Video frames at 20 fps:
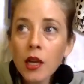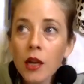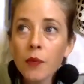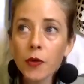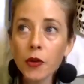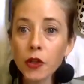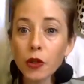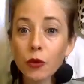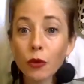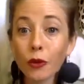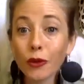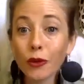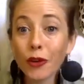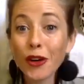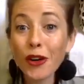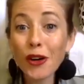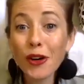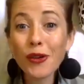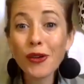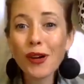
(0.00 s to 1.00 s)
then you will
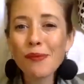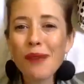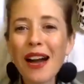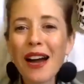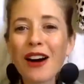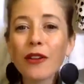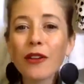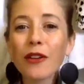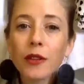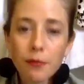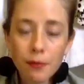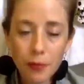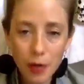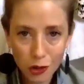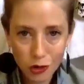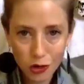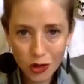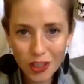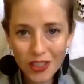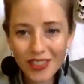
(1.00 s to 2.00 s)
know about
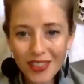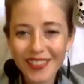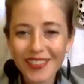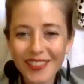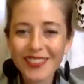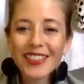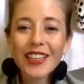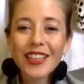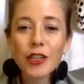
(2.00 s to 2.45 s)
mantras,